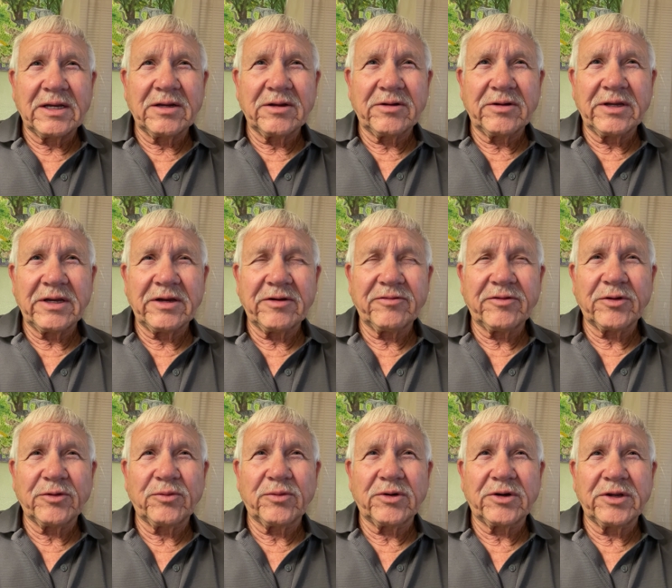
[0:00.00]
I don't
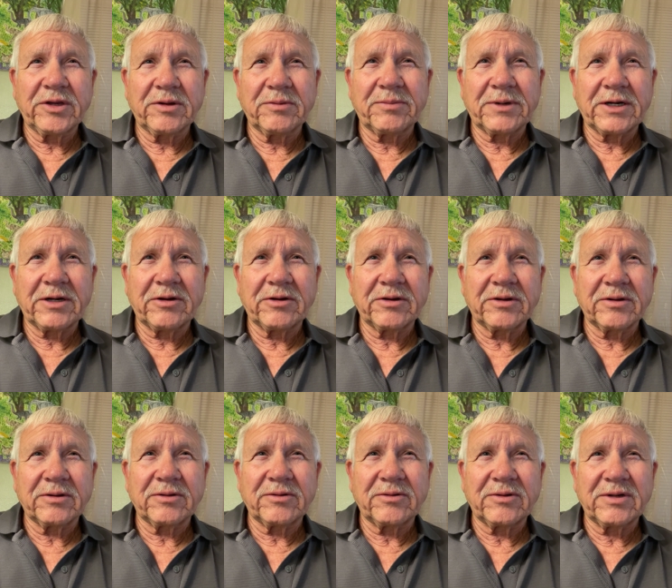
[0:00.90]
have to worry
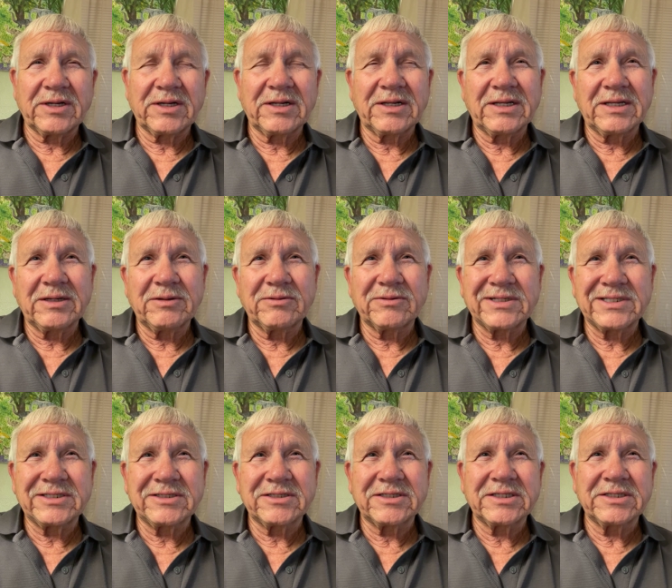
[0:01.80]
about, well, I
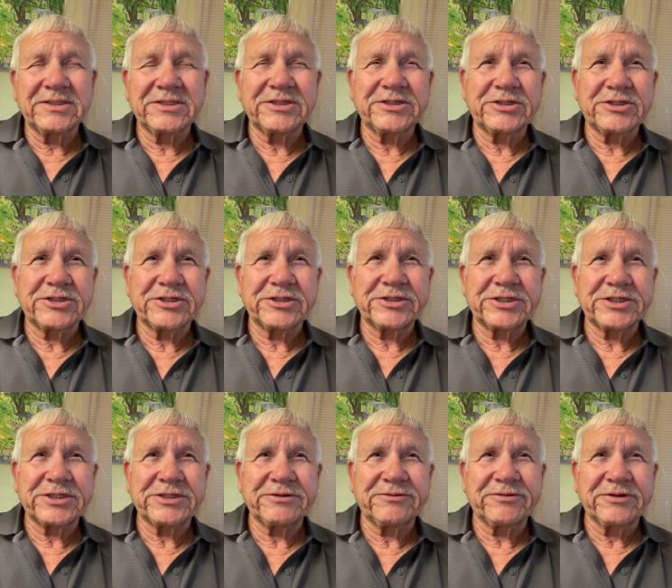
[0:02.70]
wonder in the
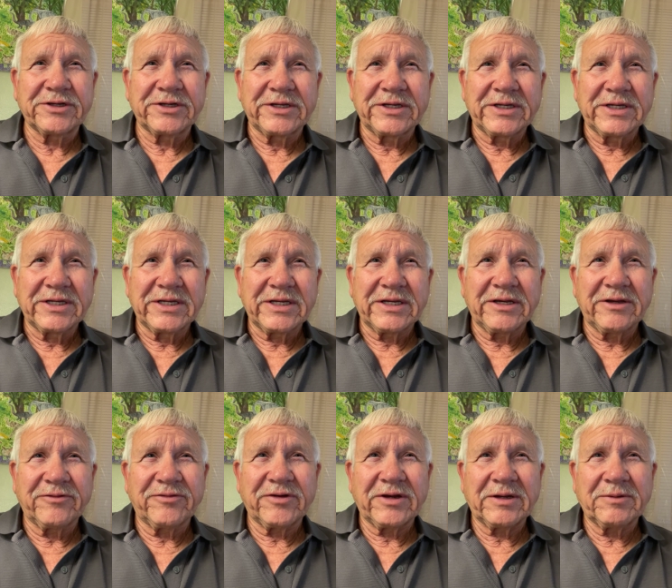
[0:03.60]
church if,
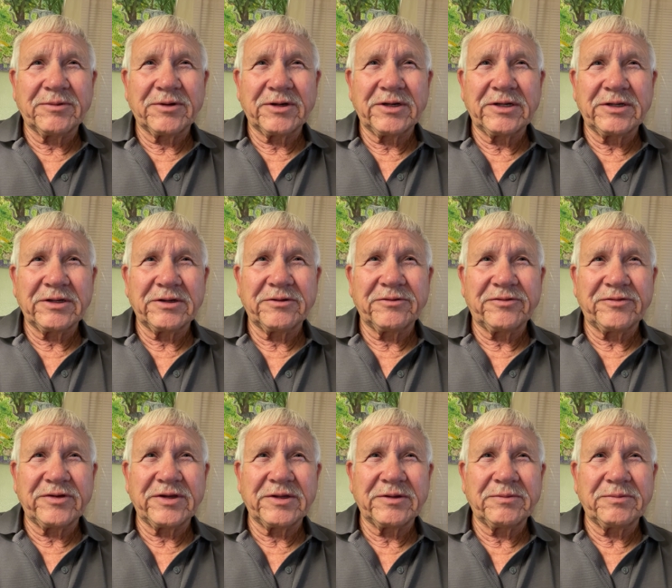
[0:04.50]
if I'm going to
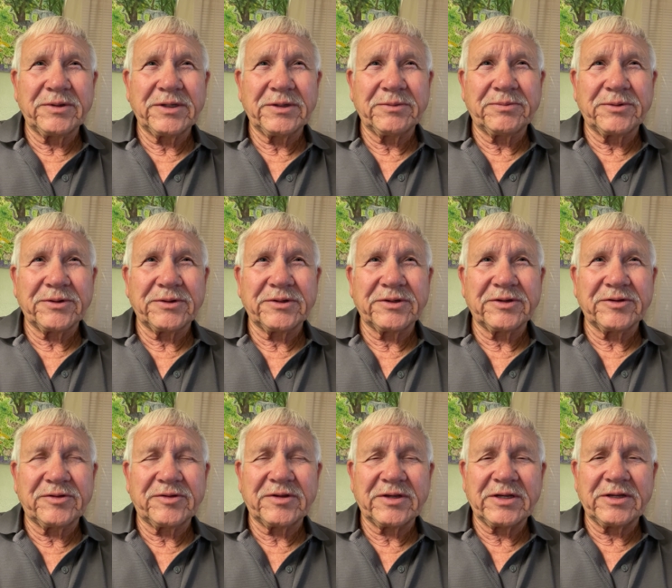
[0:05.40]
offend people
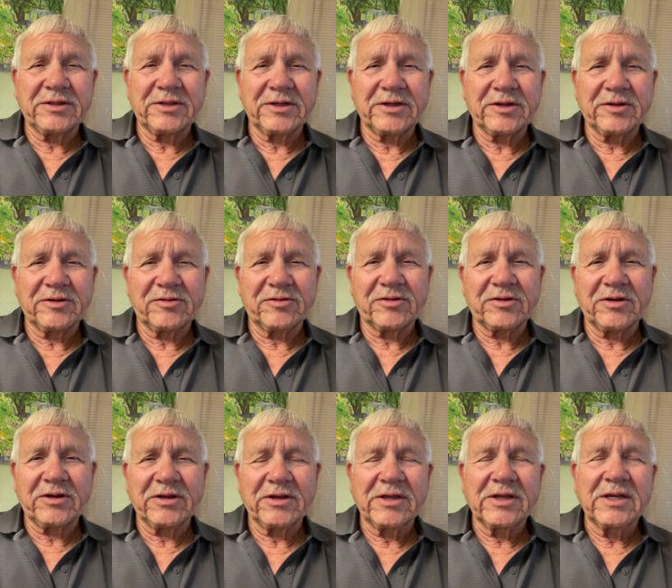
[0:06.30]
to say
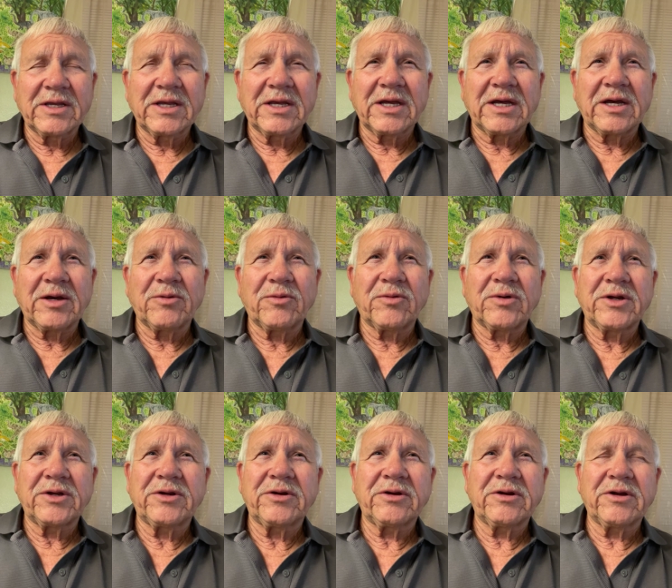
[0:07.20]
this. Uh, I
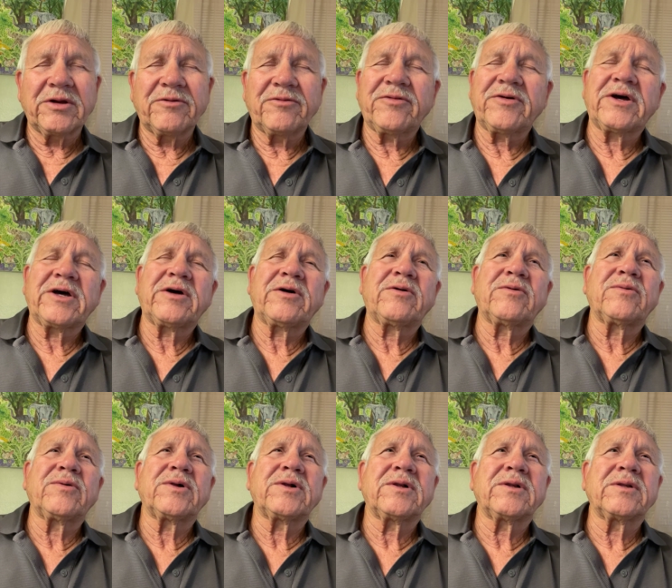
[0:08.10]
wonder if I
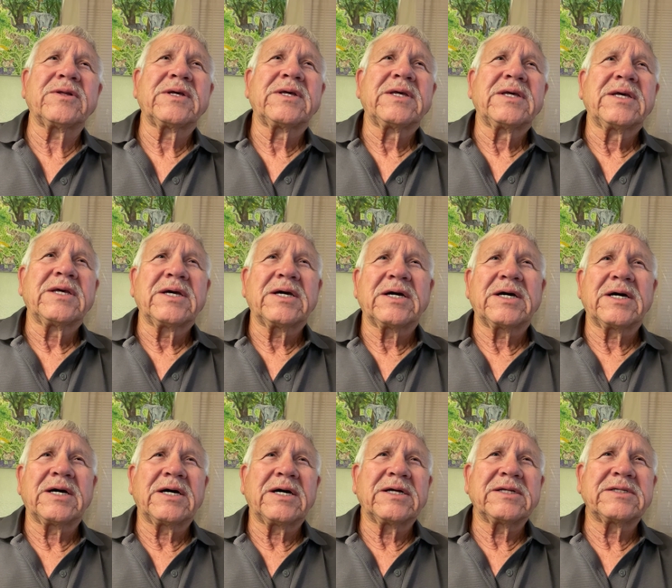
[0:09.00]
will,
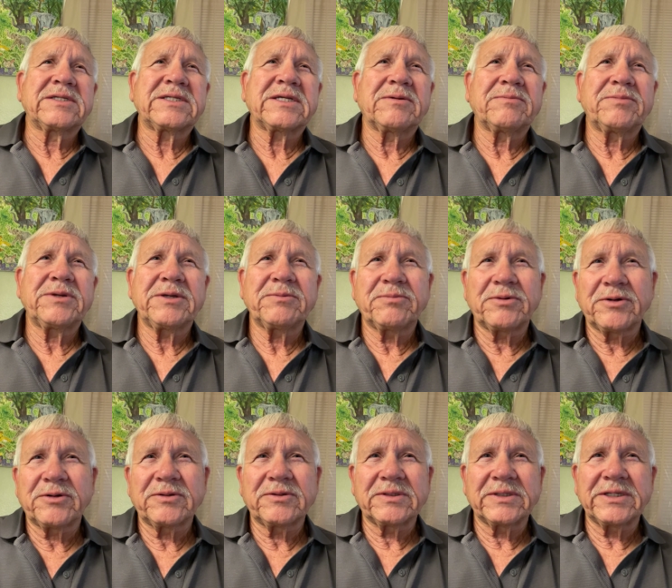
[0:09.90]
uh, some
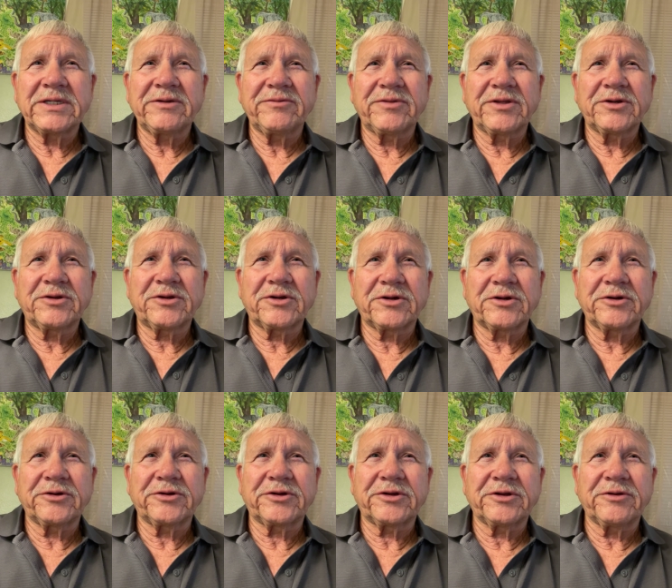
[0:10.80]
people leave the
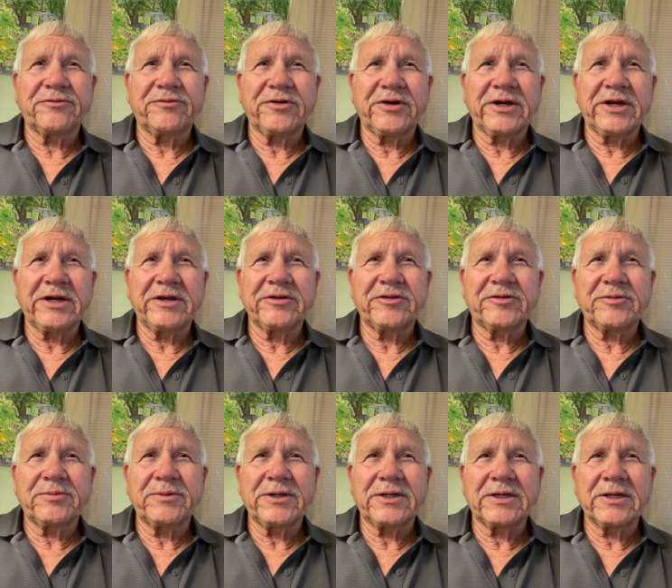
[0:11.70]
church if I
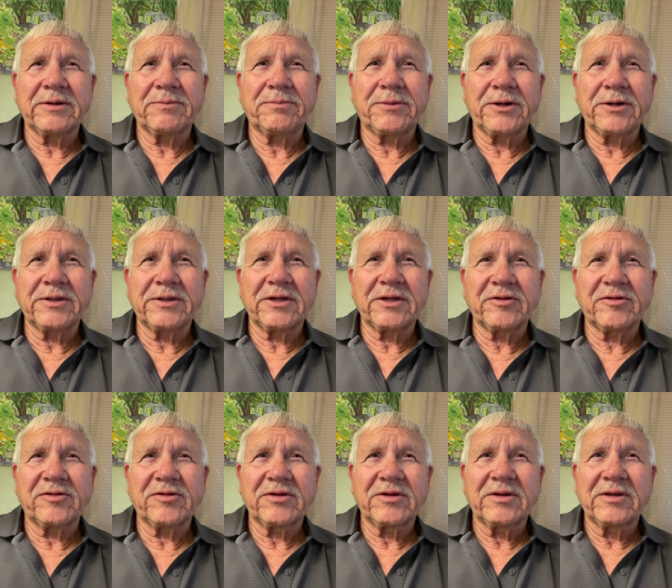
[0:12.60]
speak up on
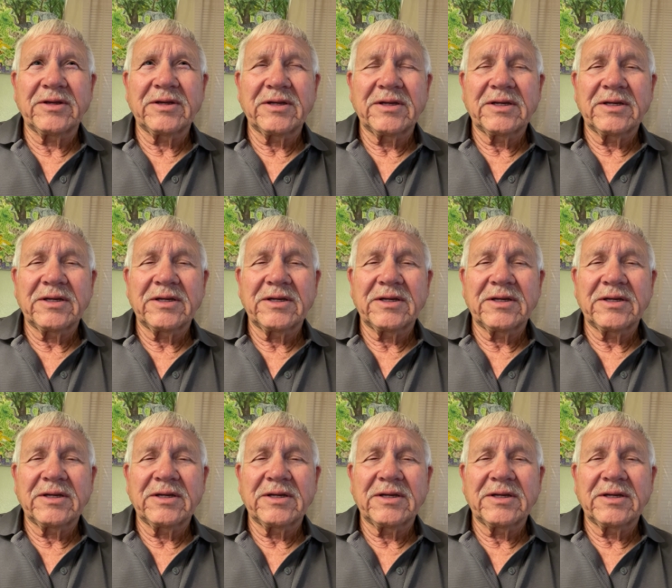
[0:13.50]
this.